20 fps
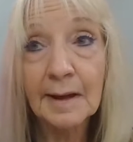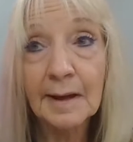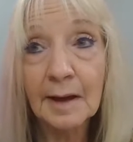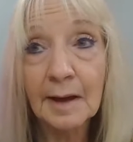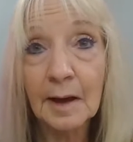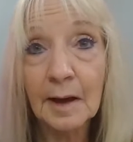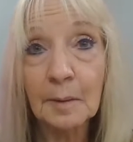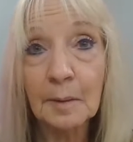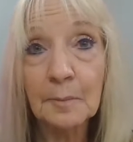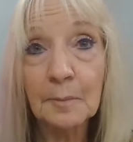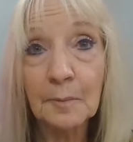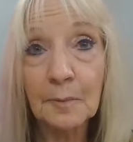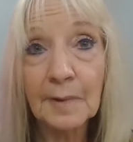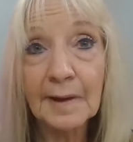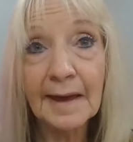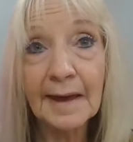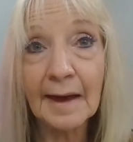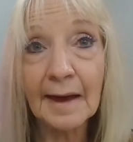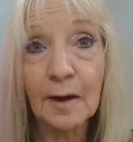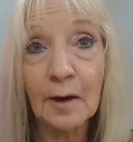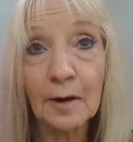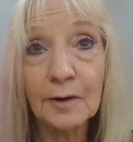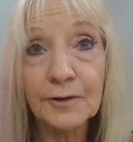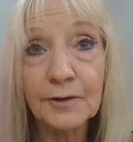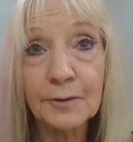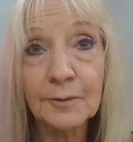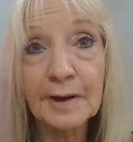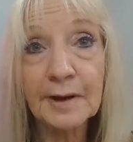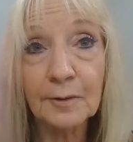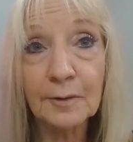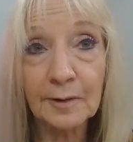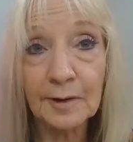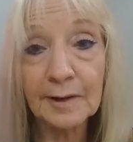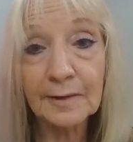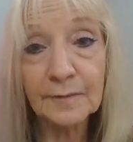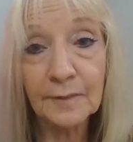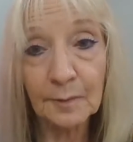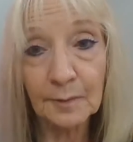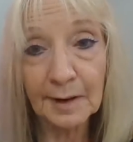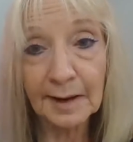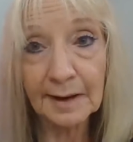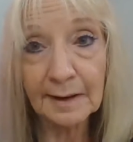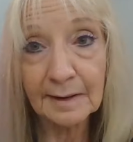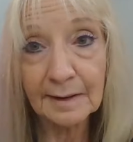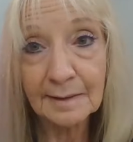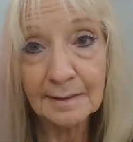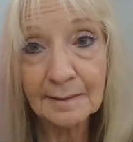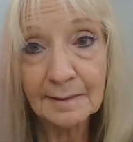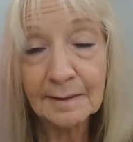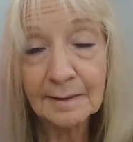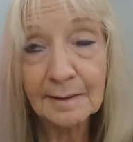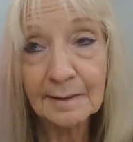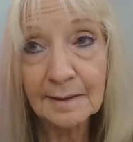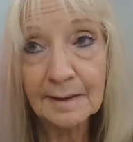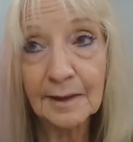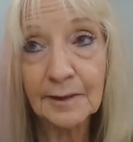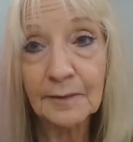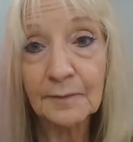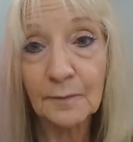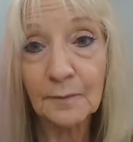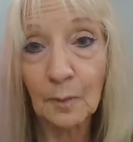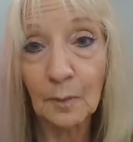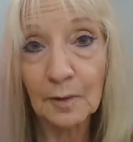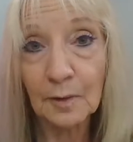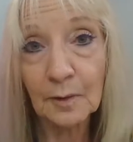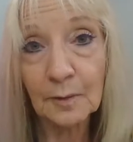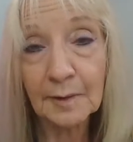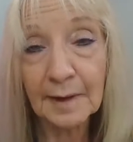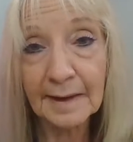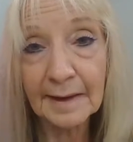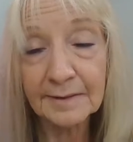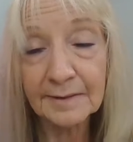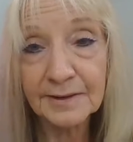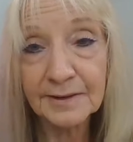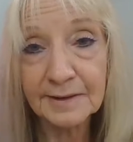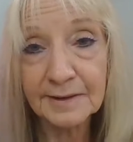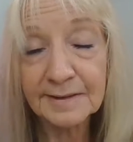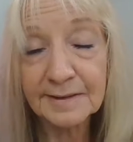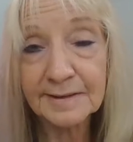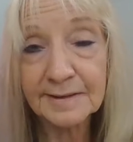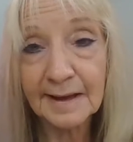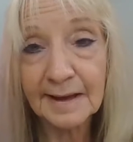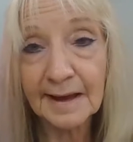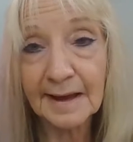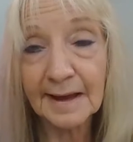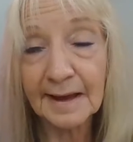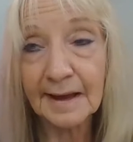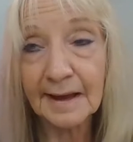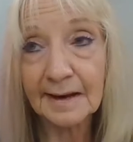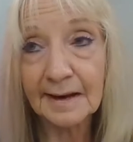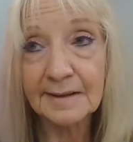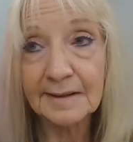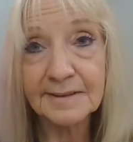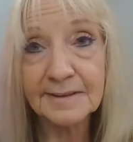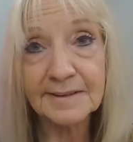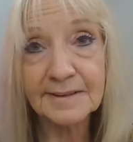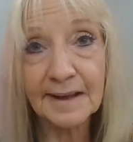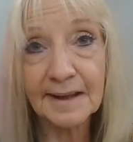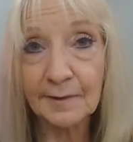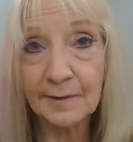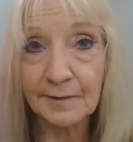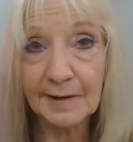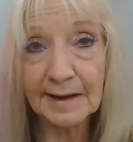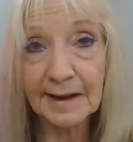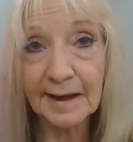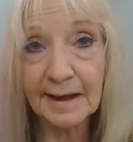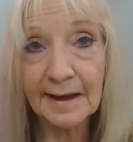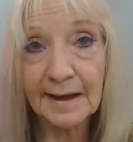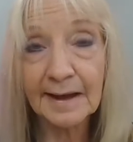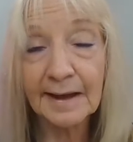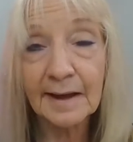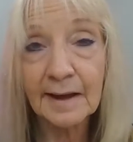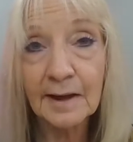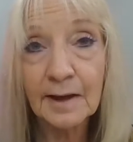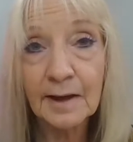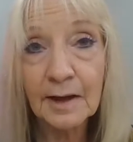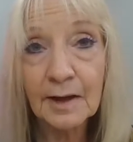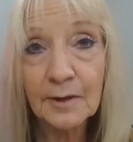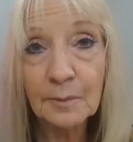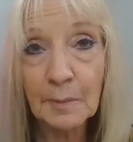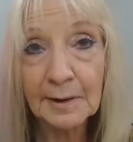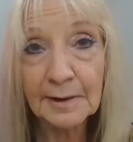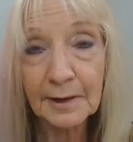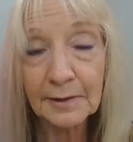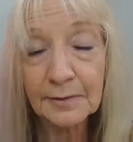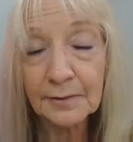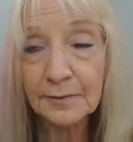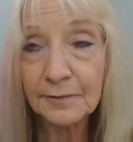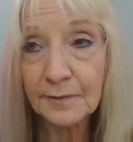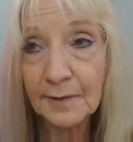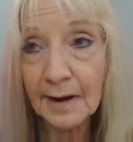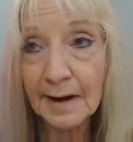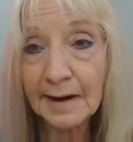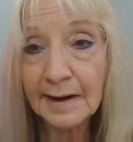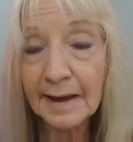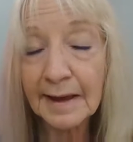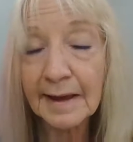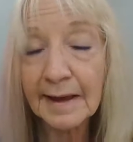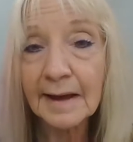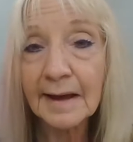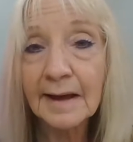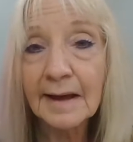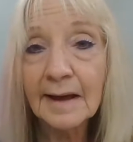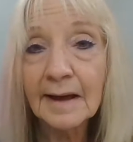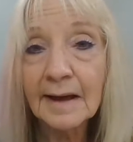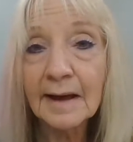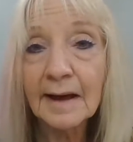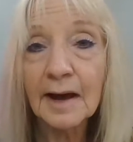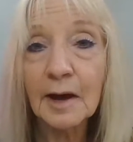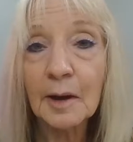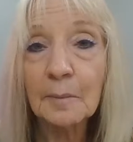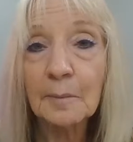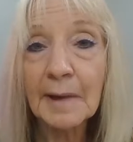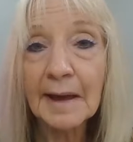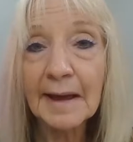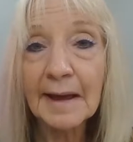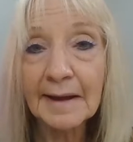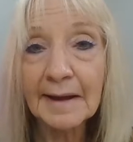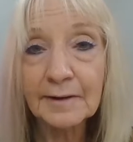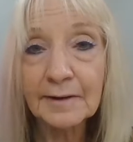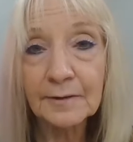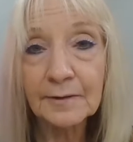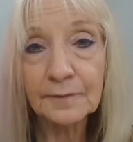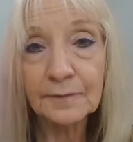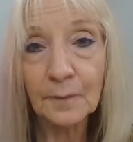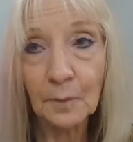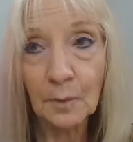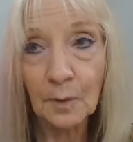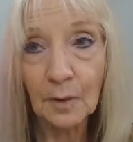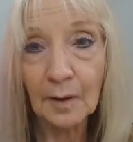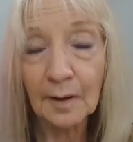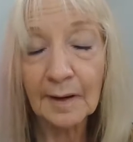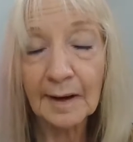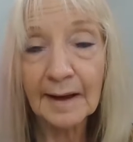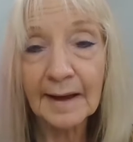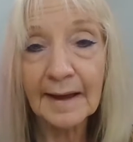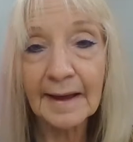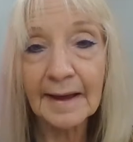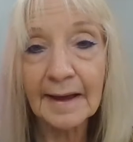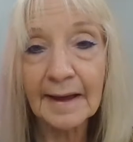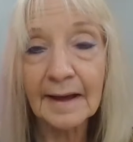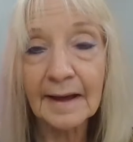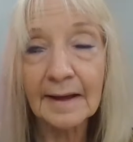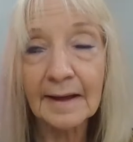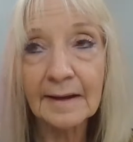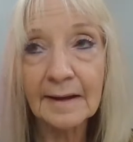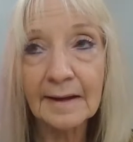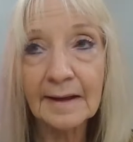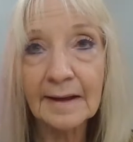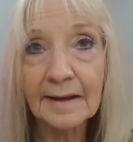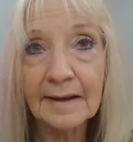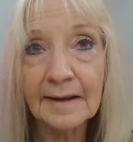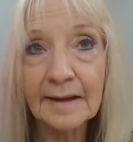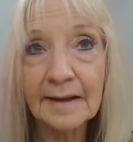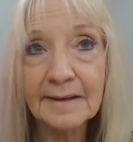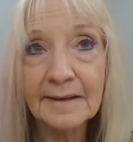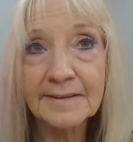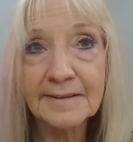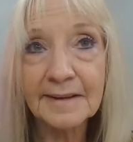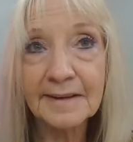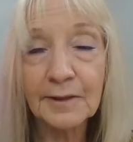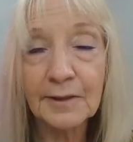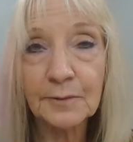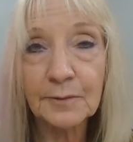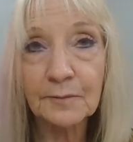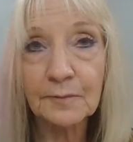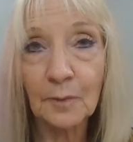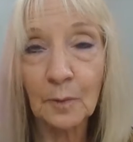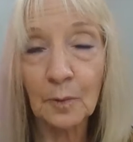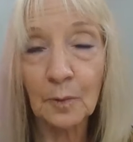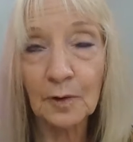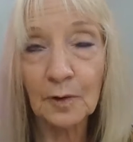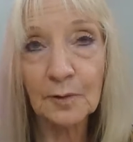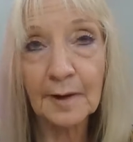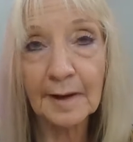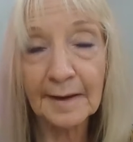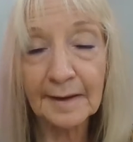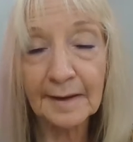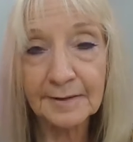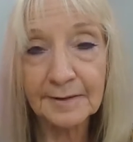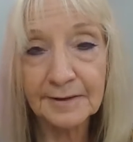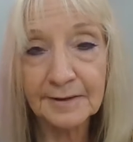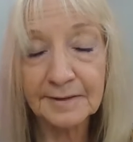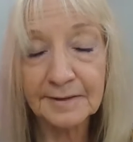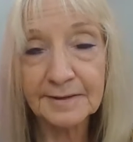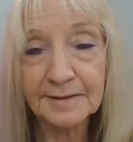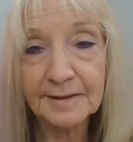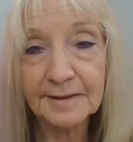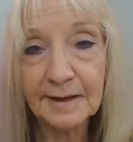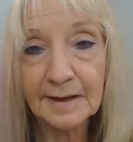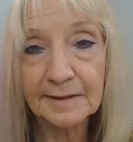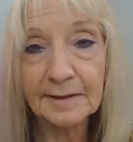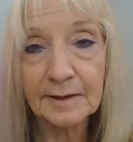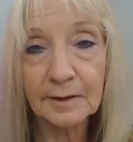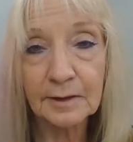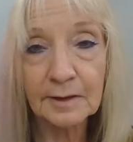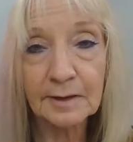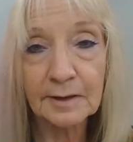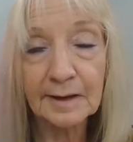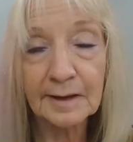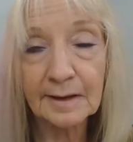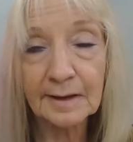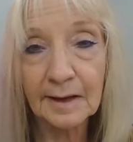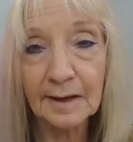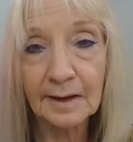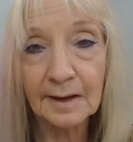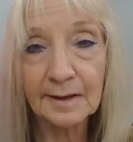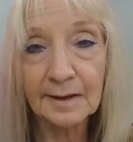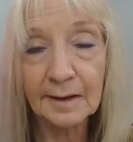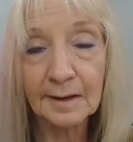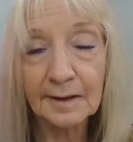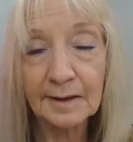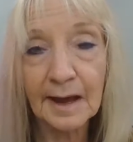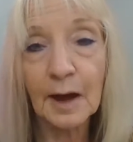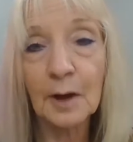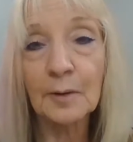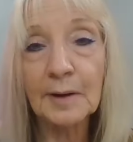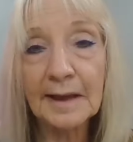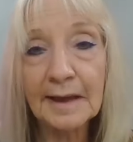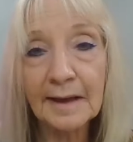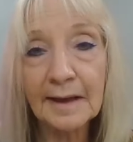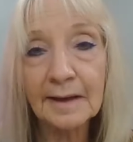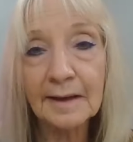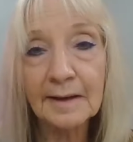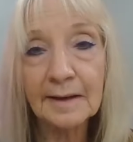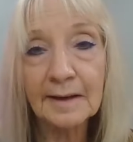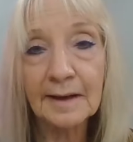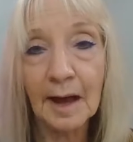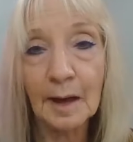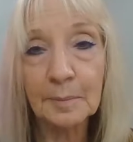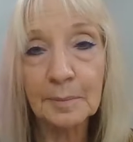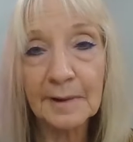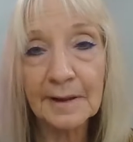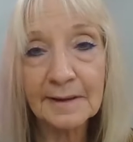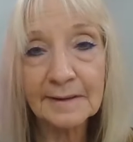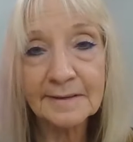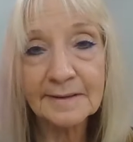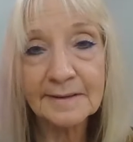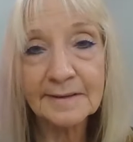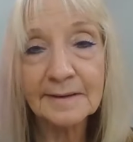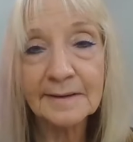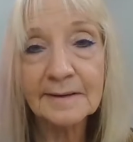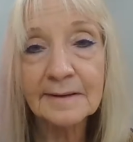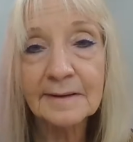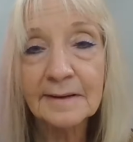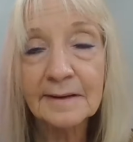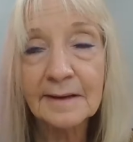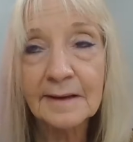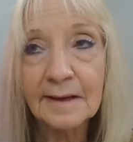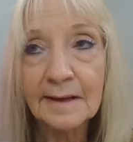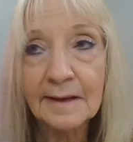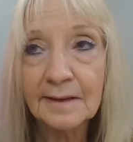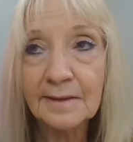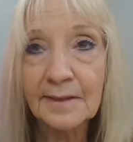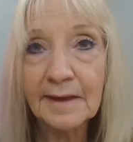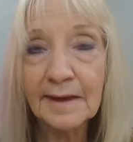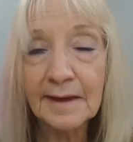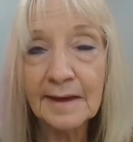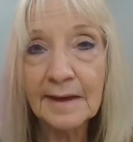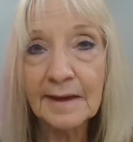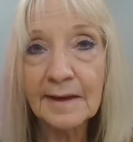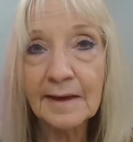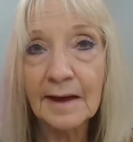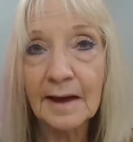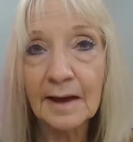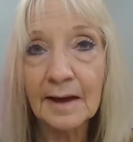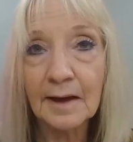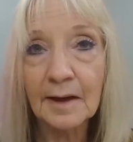Mm-hmm. We are doing early voting in 4 locations, and it's every day, Monday through Friday, 8 to 4, and it is in 4 locations at the county complex, the